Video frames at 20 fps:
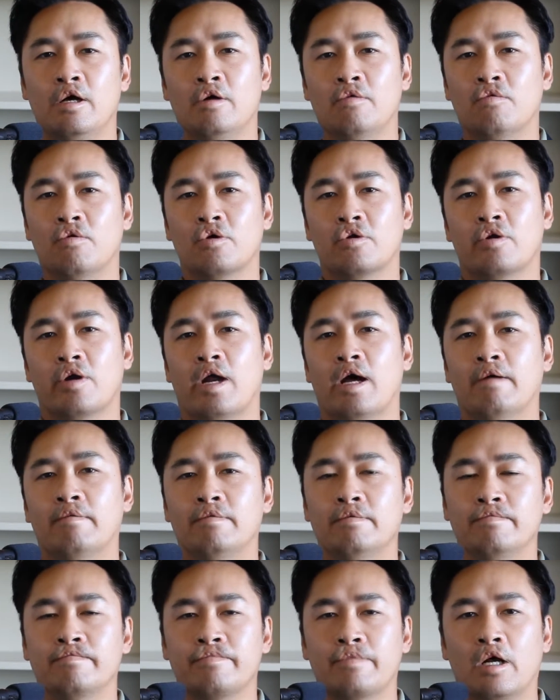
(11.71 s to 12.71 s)
Warcraft,
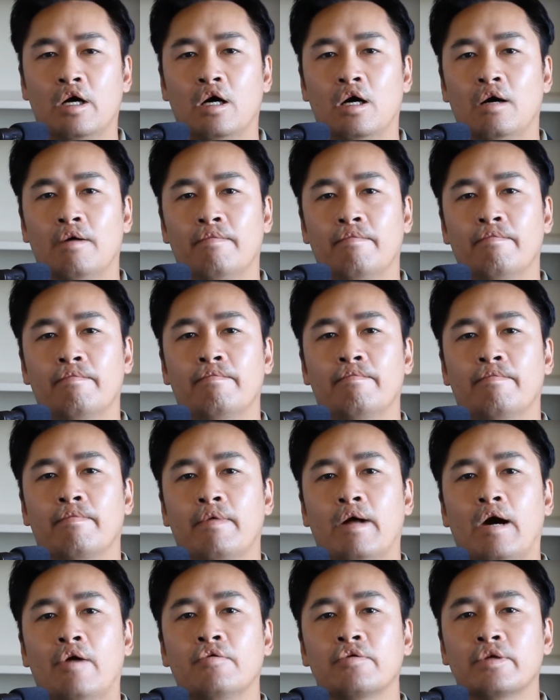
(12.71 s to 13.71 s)
I
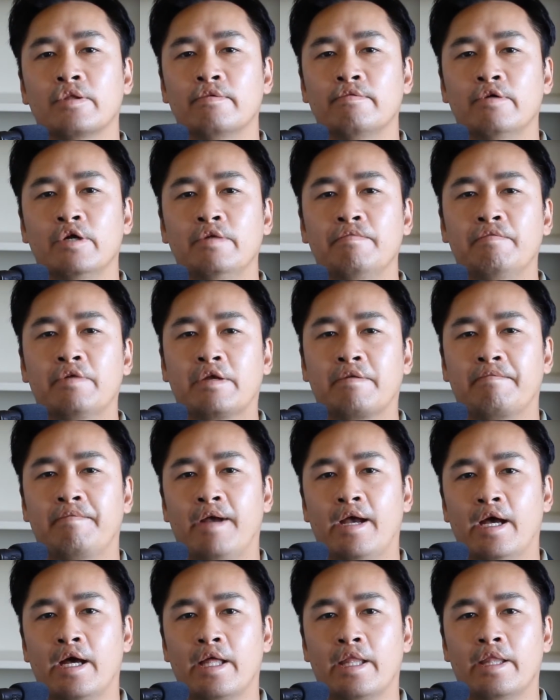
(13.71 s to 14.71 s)
wasn't a very big
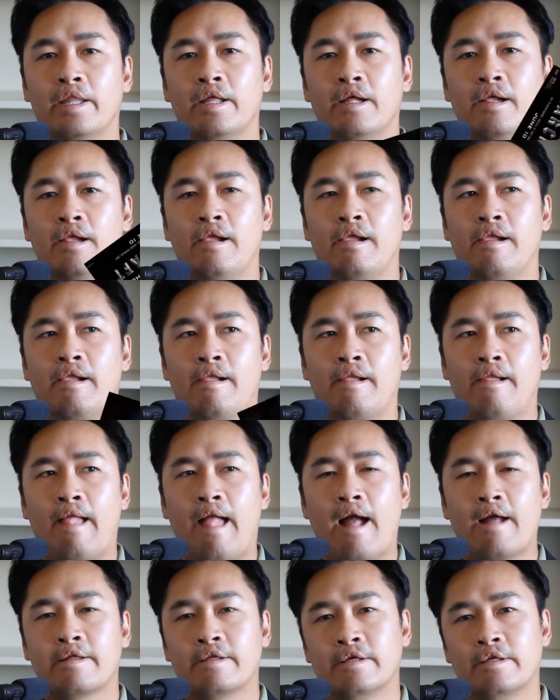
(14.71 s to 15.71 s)
fan.
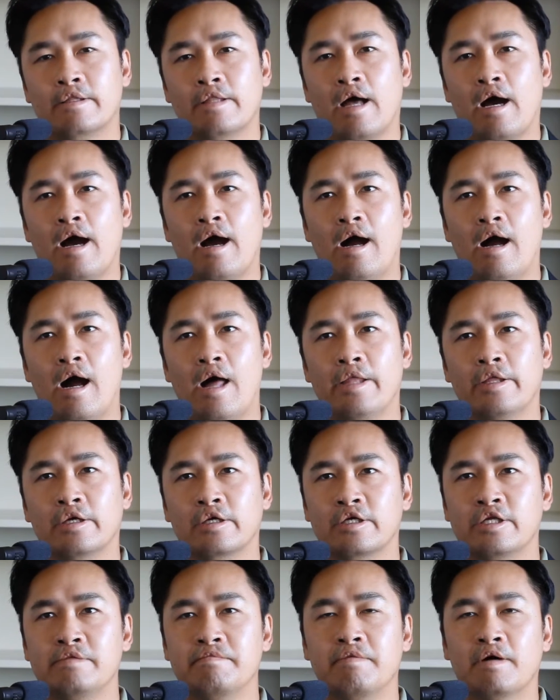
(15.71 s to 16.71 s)
I didn't
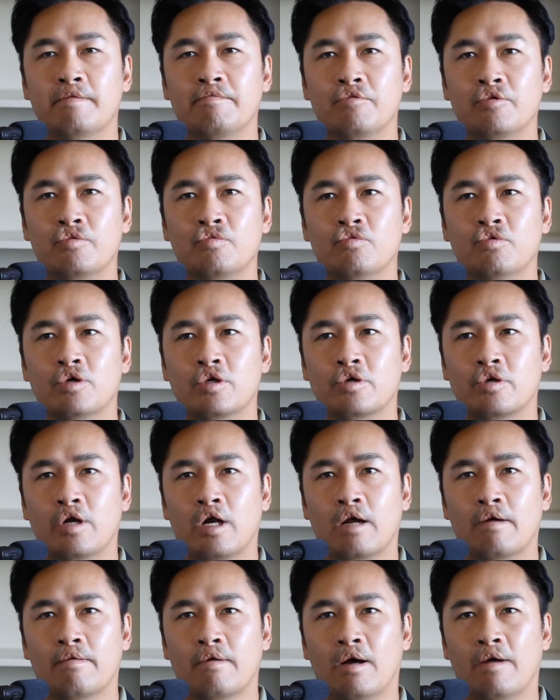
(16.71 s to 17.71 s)
keep up with
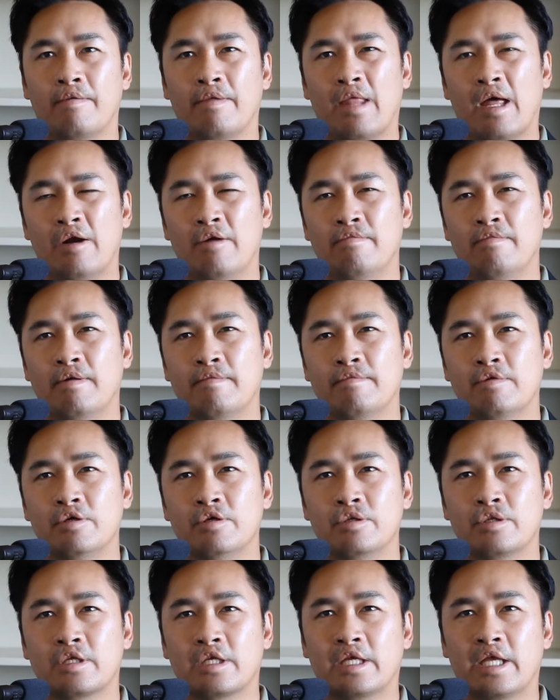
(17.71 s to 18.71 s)
Warcraft. I mean, I
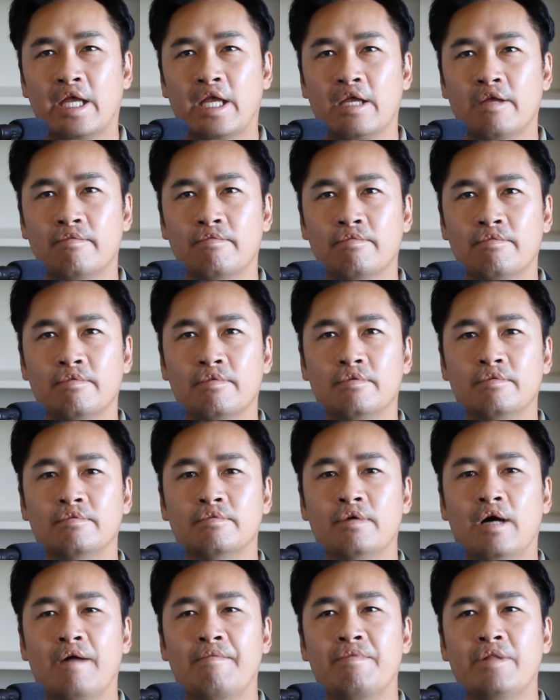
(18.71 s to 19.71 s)
remember the game.
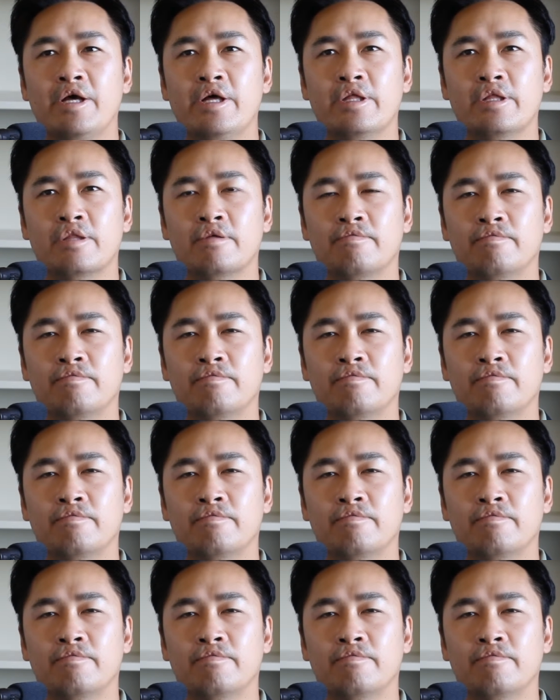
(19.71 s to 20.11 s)
I played it the